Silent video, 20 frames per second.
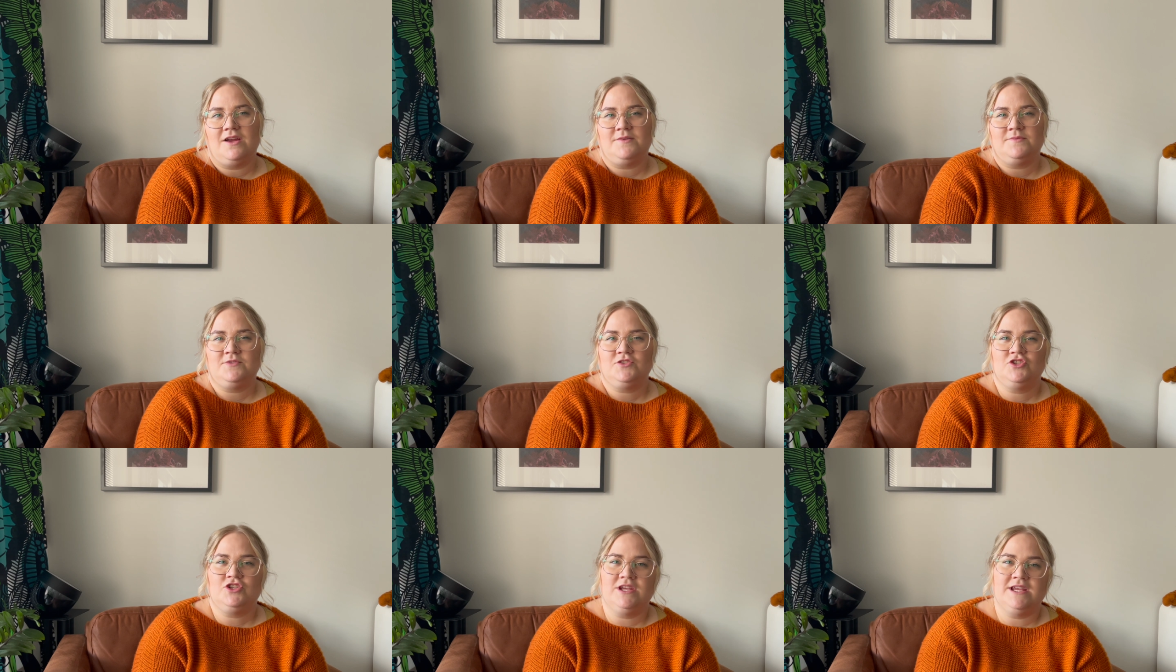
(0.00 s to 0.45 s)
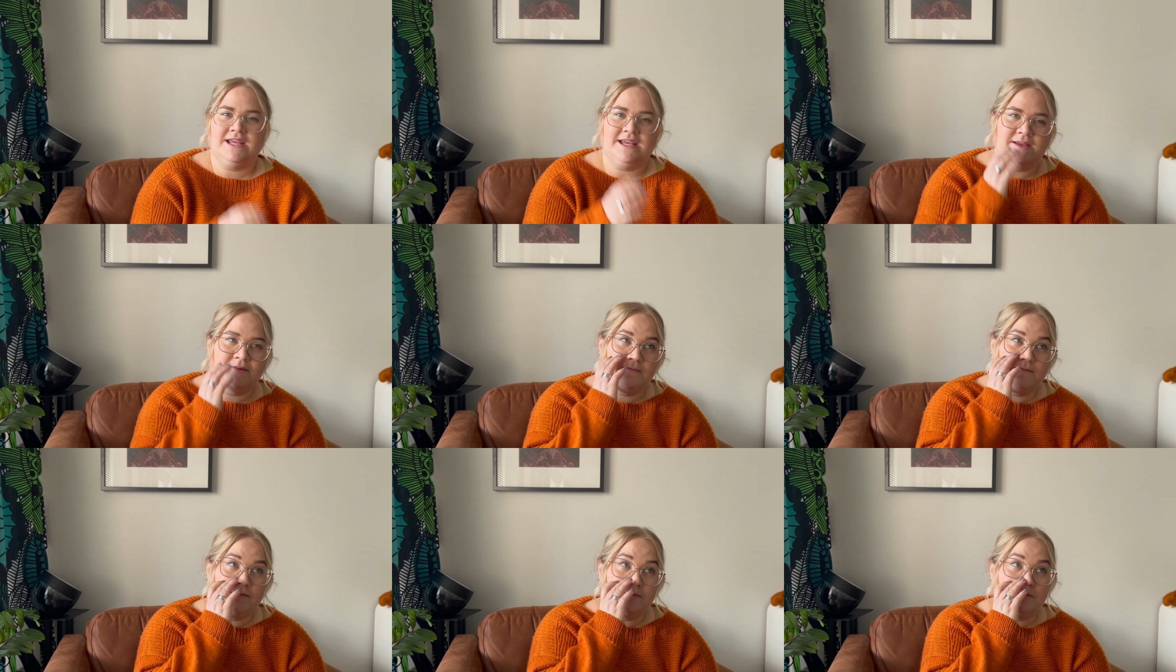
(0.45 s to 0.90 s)

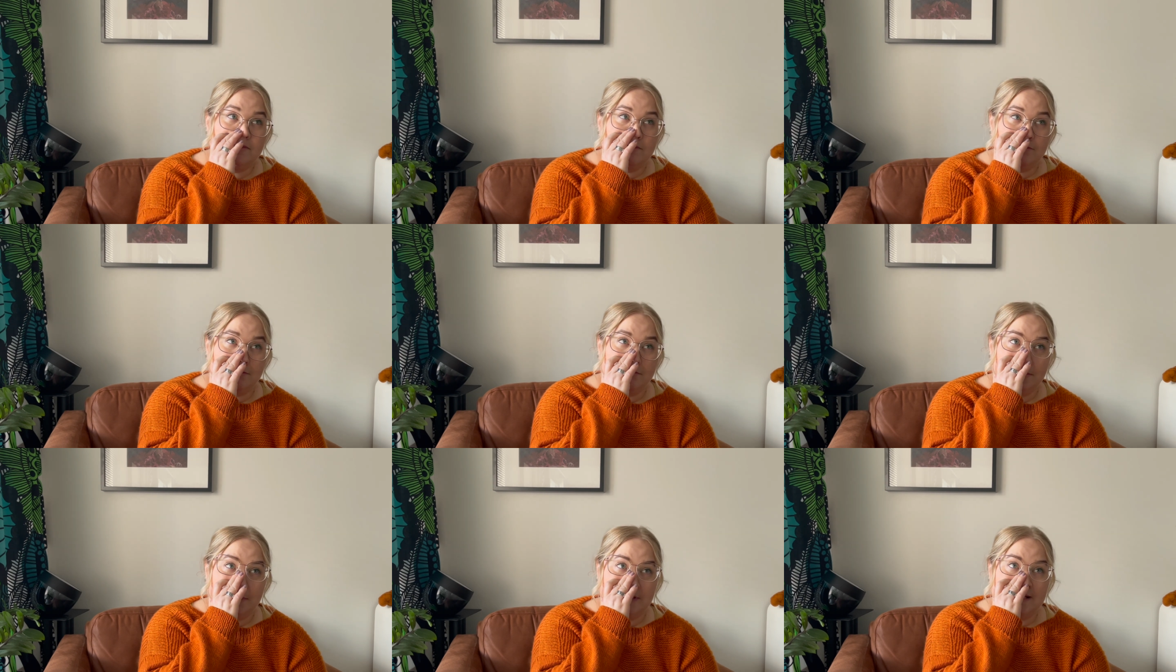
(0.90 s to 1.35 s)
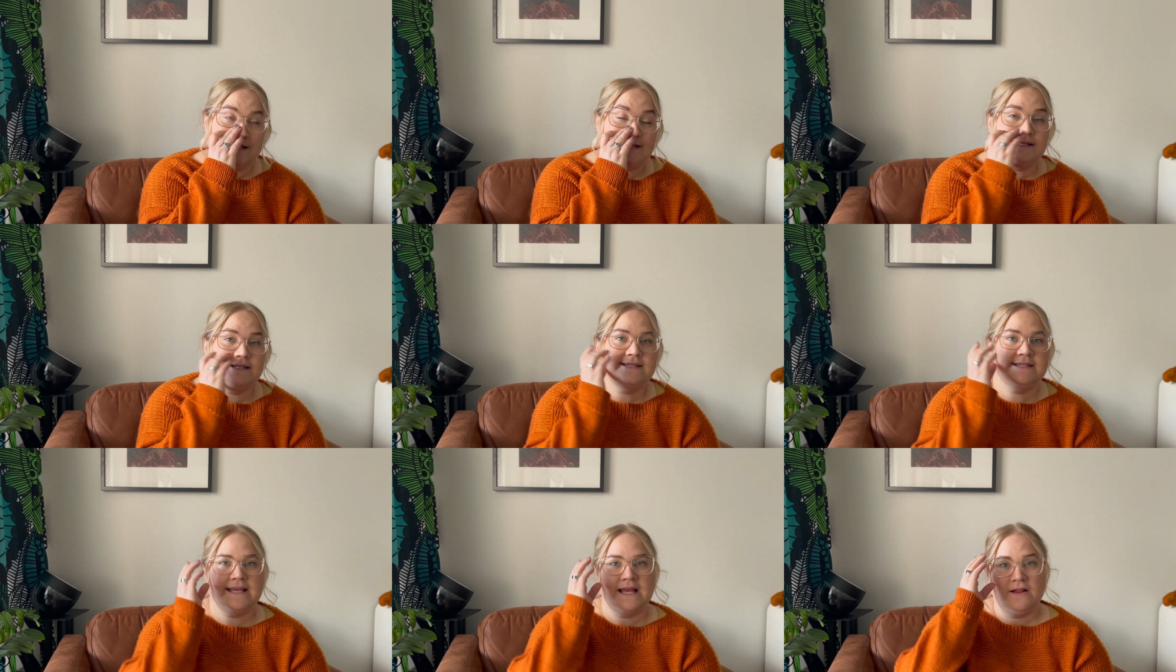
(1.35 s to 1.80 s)
she is
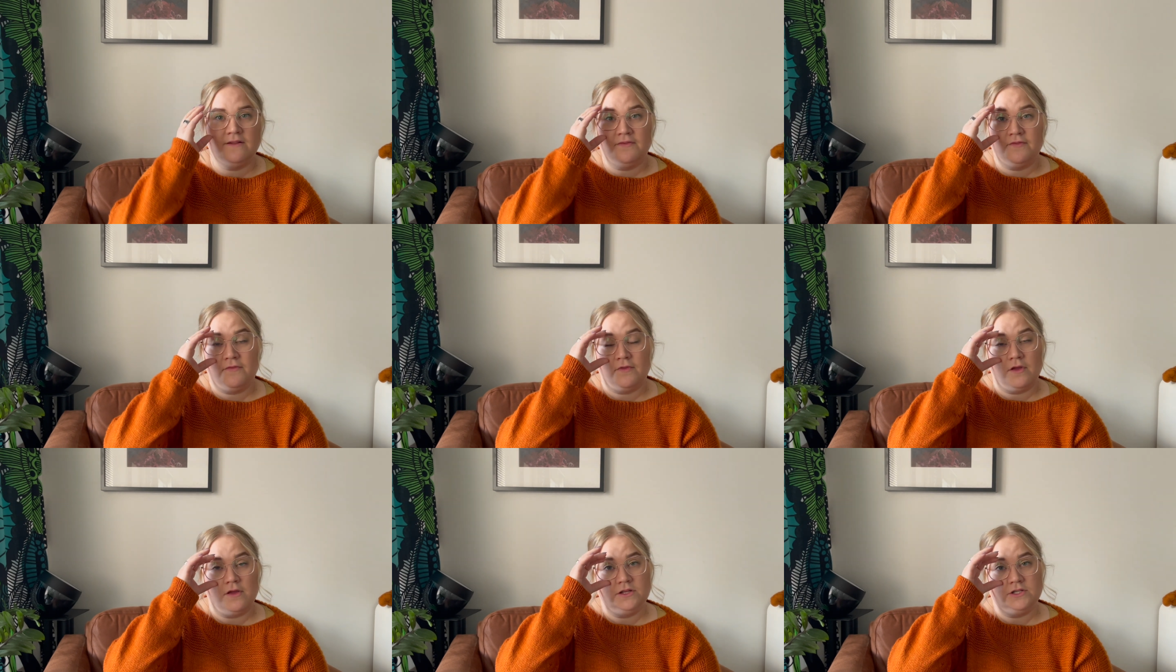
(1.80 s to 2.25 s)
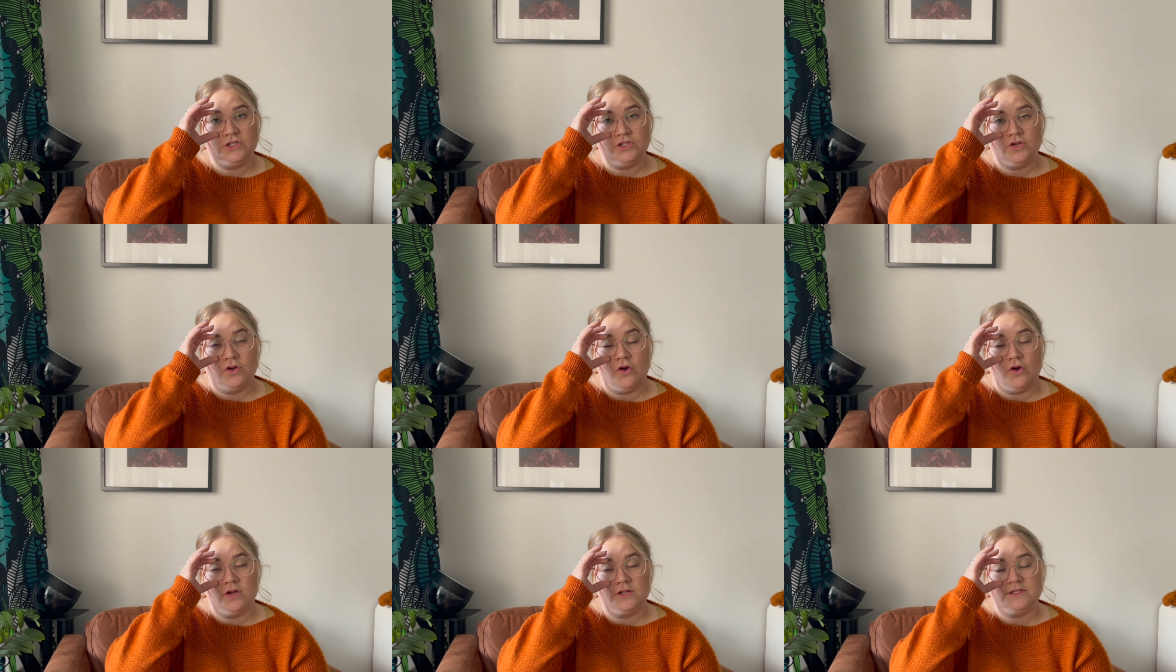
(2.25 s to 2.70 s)
a
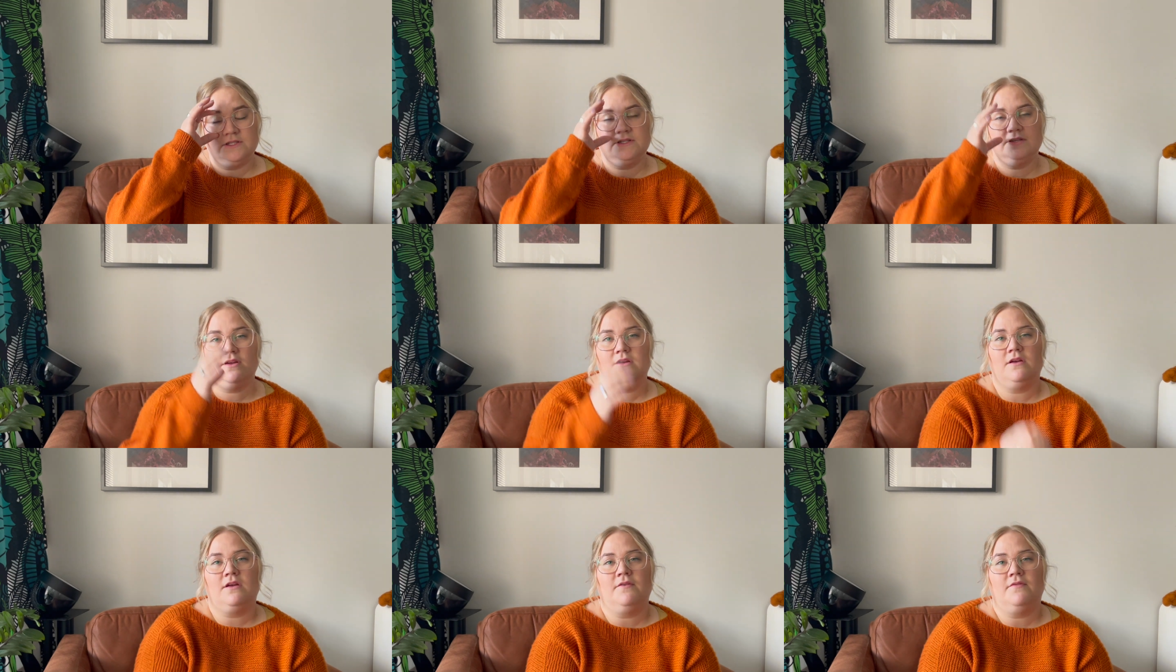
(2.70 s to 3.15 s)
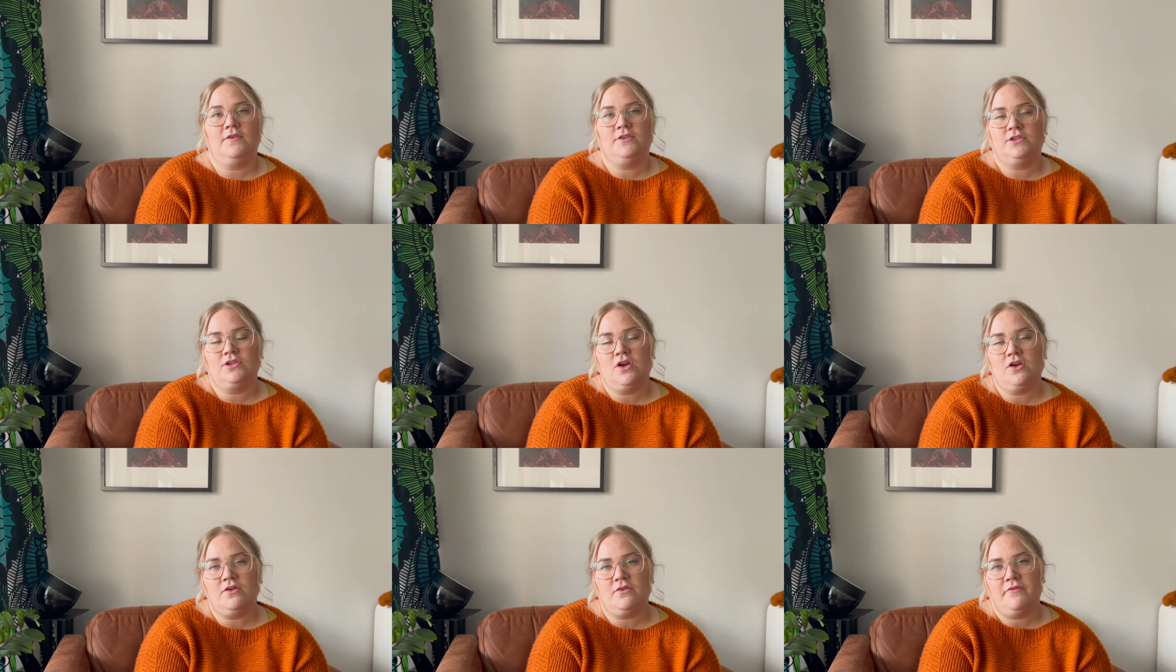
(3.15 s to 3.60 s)
self-taught
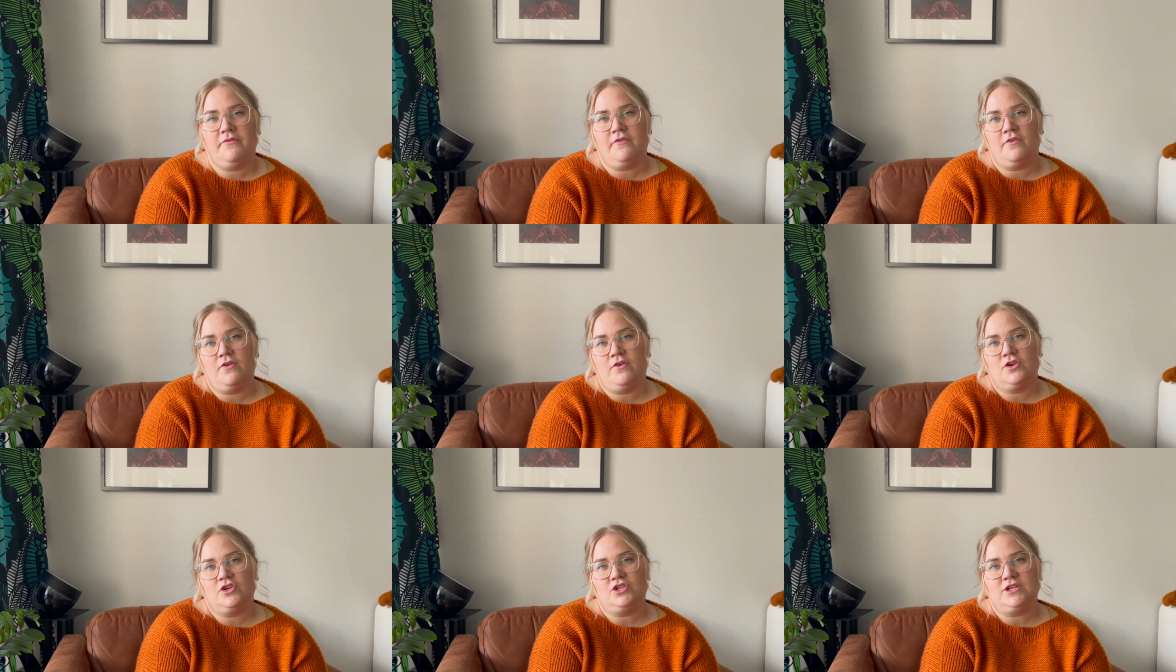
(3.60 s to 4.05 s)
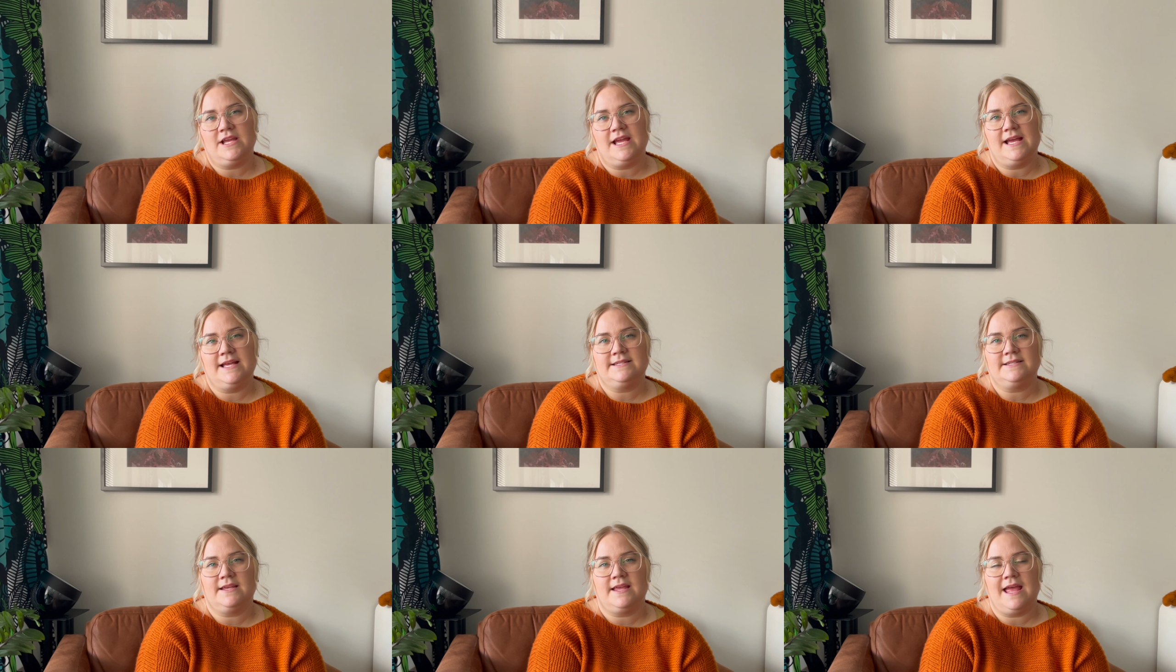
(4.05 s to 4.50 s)
photographer. She
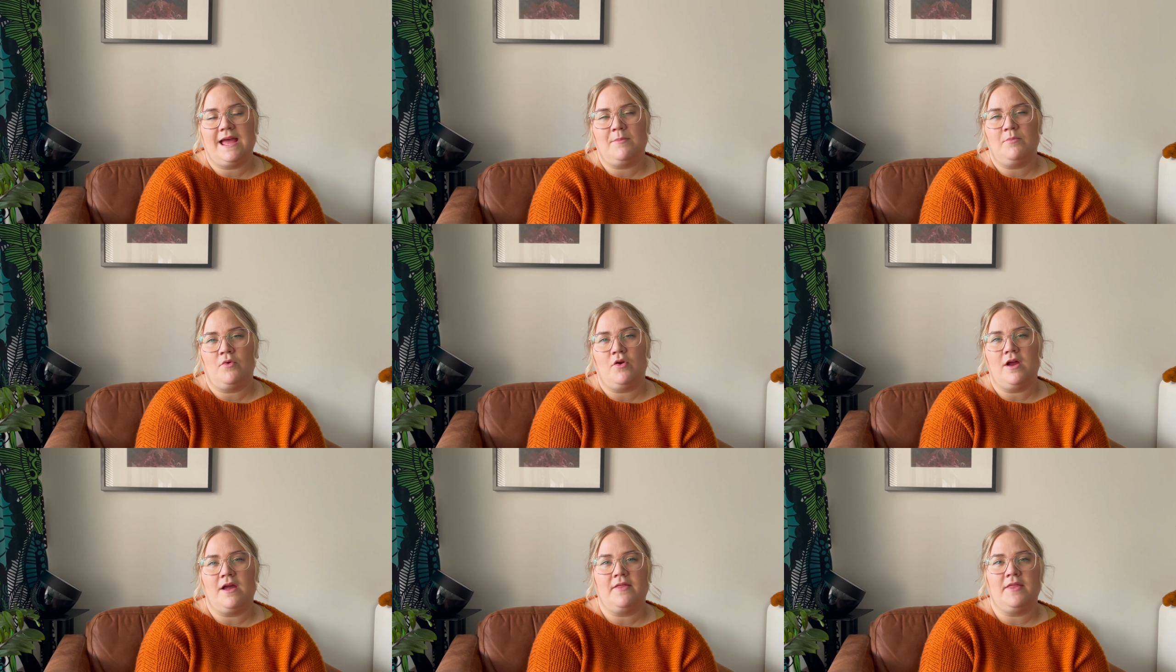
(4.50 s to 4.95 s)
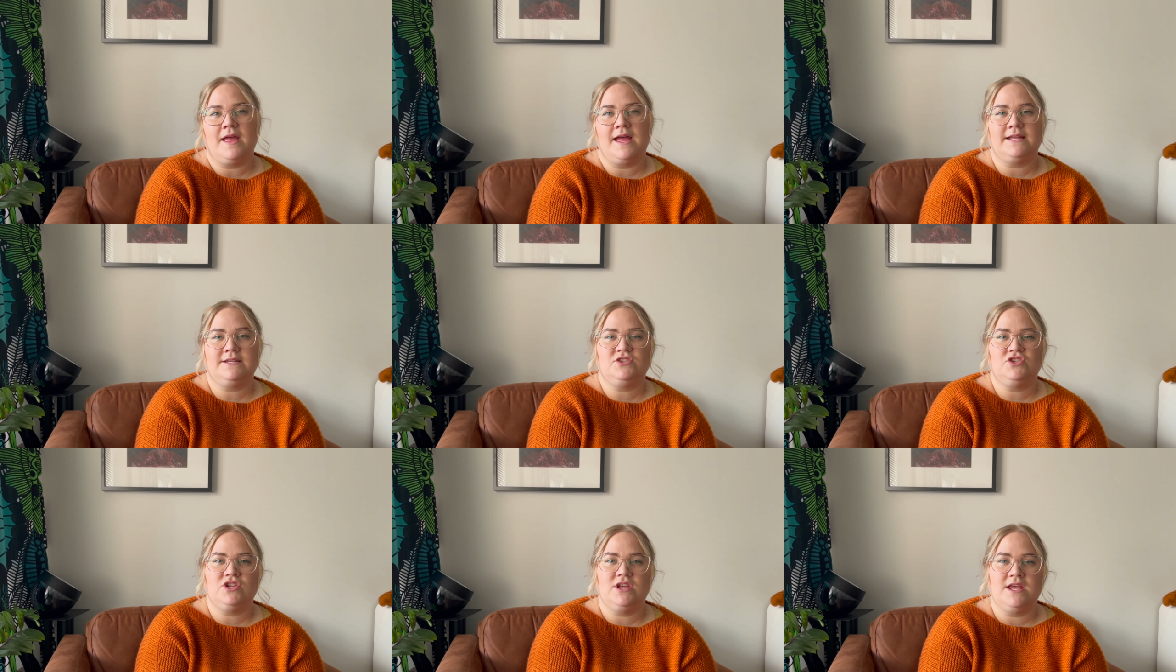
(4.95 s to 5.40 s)
has a camera
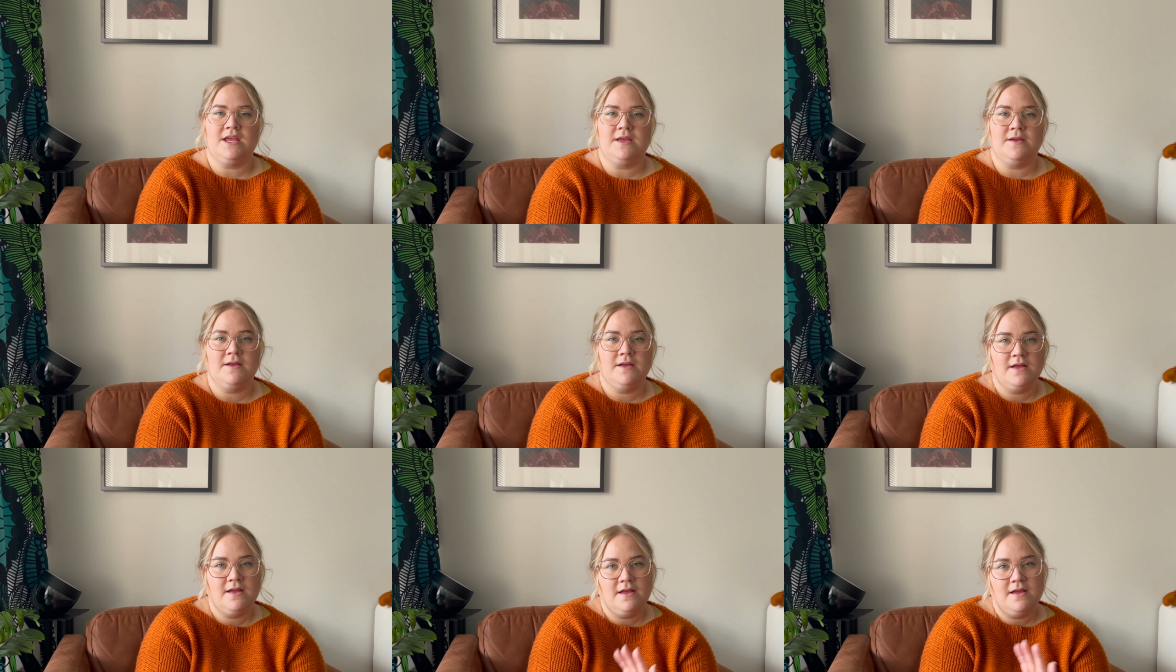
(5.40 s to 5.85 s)
that she